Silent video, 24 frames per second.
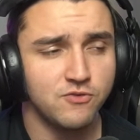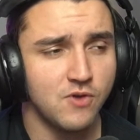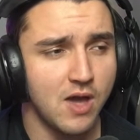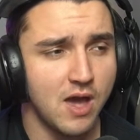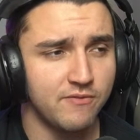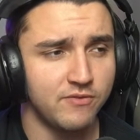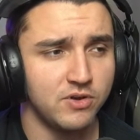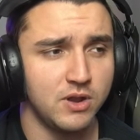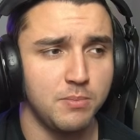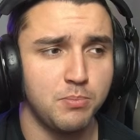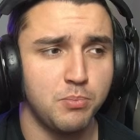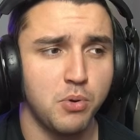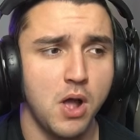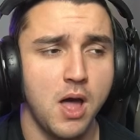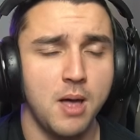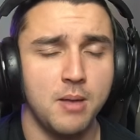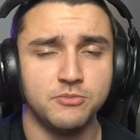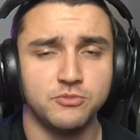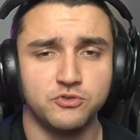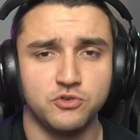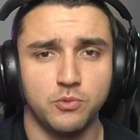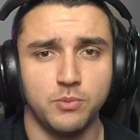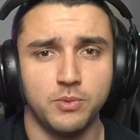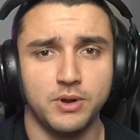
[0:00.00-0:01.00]
you have any
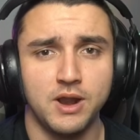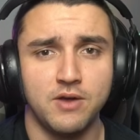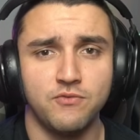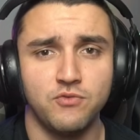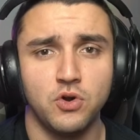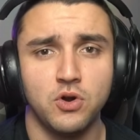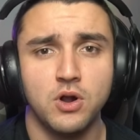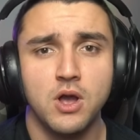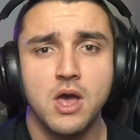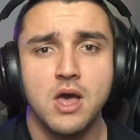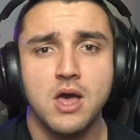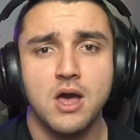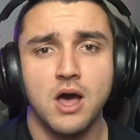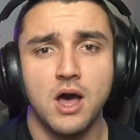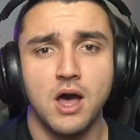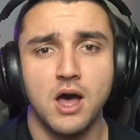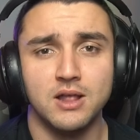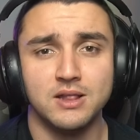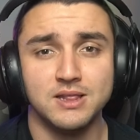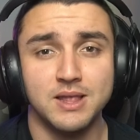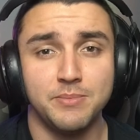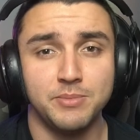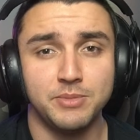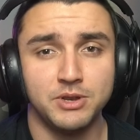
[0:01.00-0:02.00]
problems or whatever,
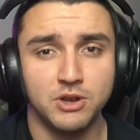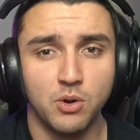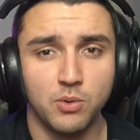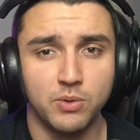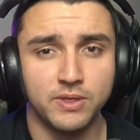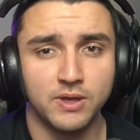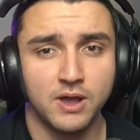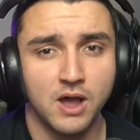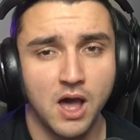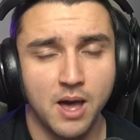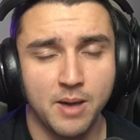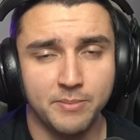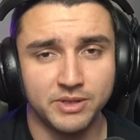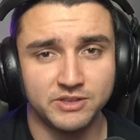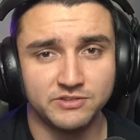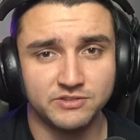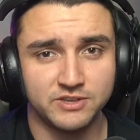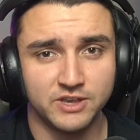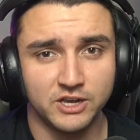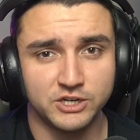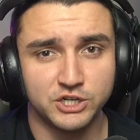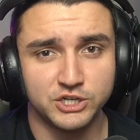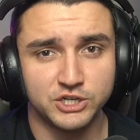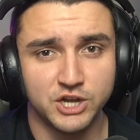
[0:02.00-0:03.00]
let me know in the comments
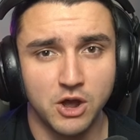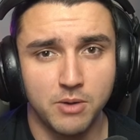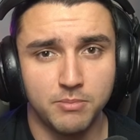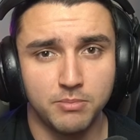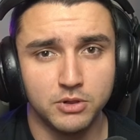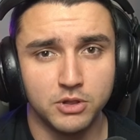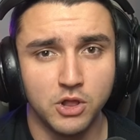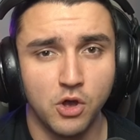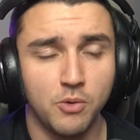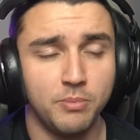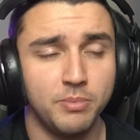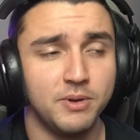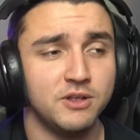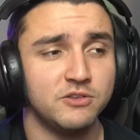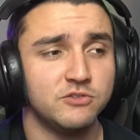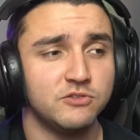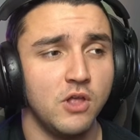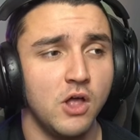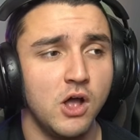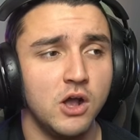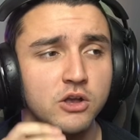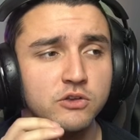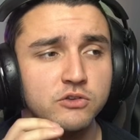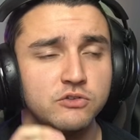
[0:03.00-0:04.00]
section down below. But as
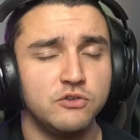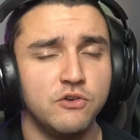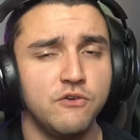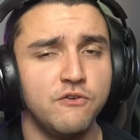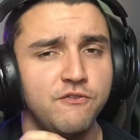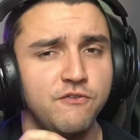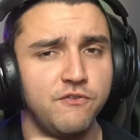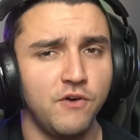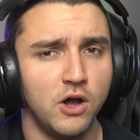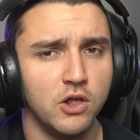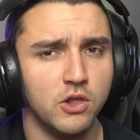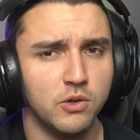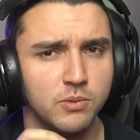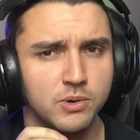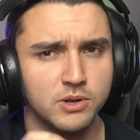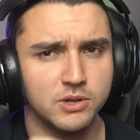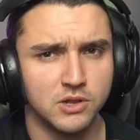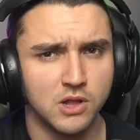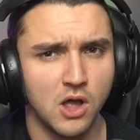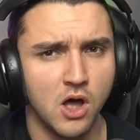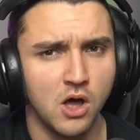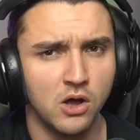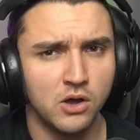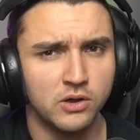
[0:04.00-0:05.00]
long as you follow
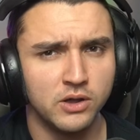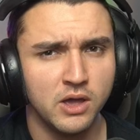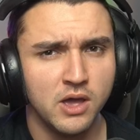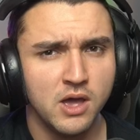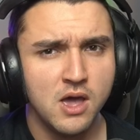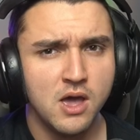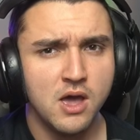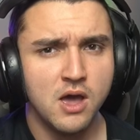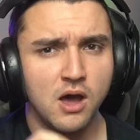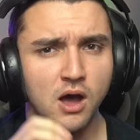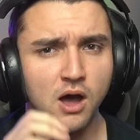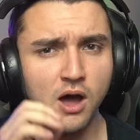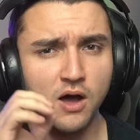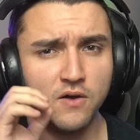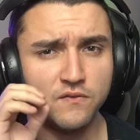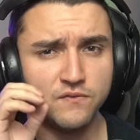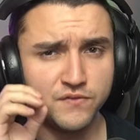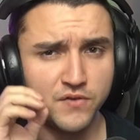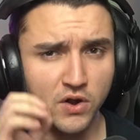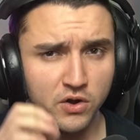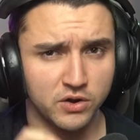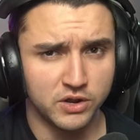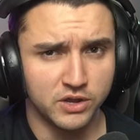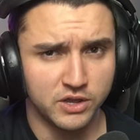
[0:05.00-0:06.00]
along
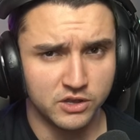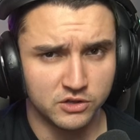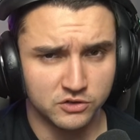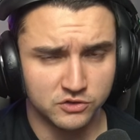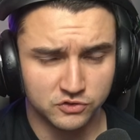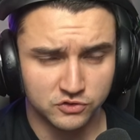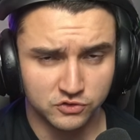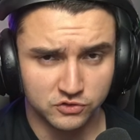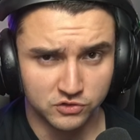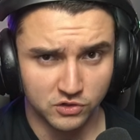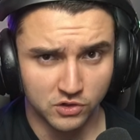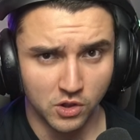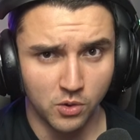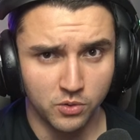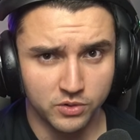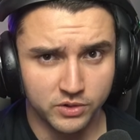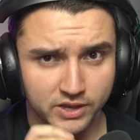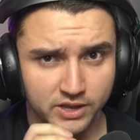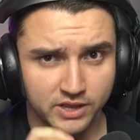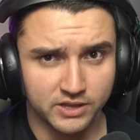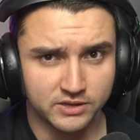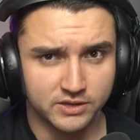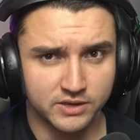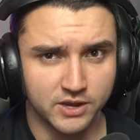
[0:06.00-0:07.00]
very
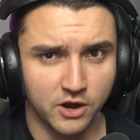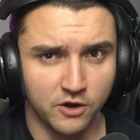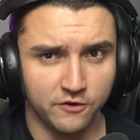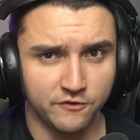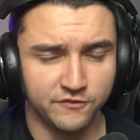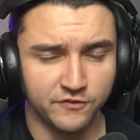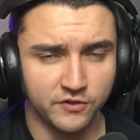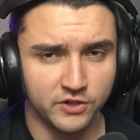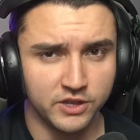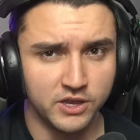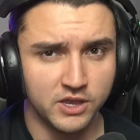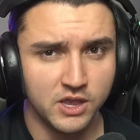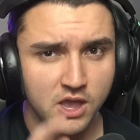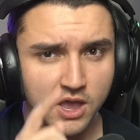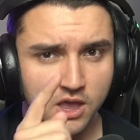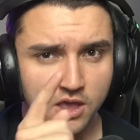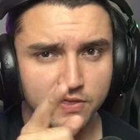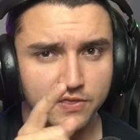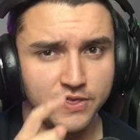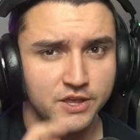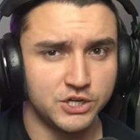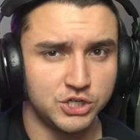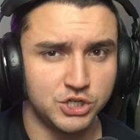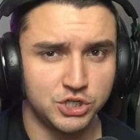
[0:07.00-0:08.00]
slowly and carefully,
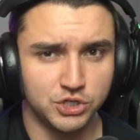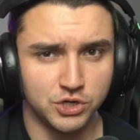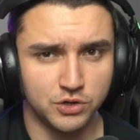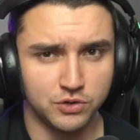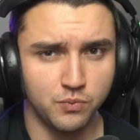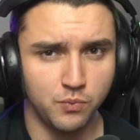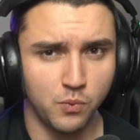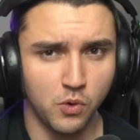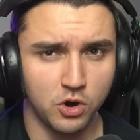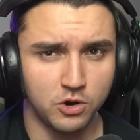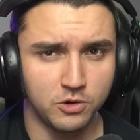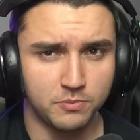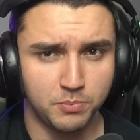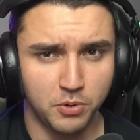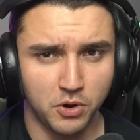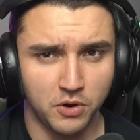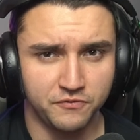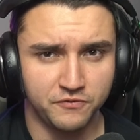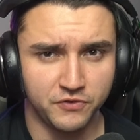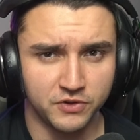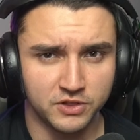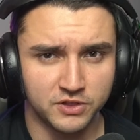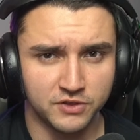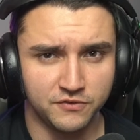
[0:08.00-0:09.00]
this should work
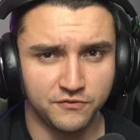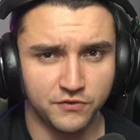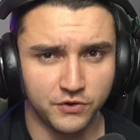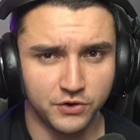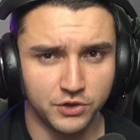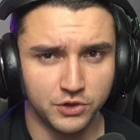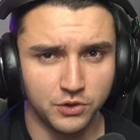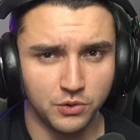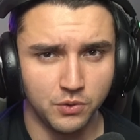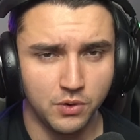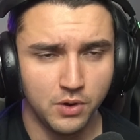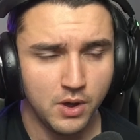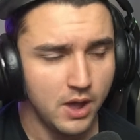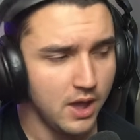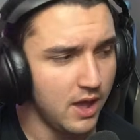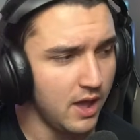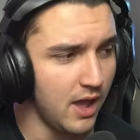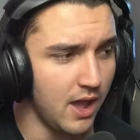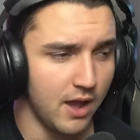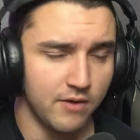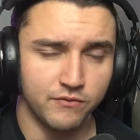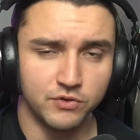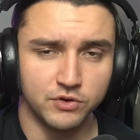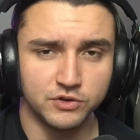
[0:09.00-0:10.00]
perfectly for you
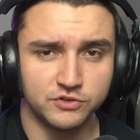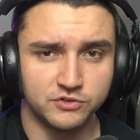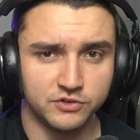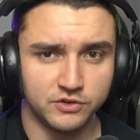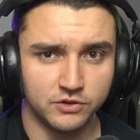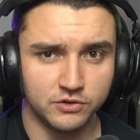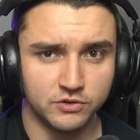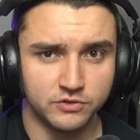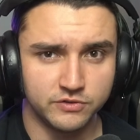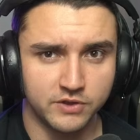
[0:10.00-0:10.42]
every single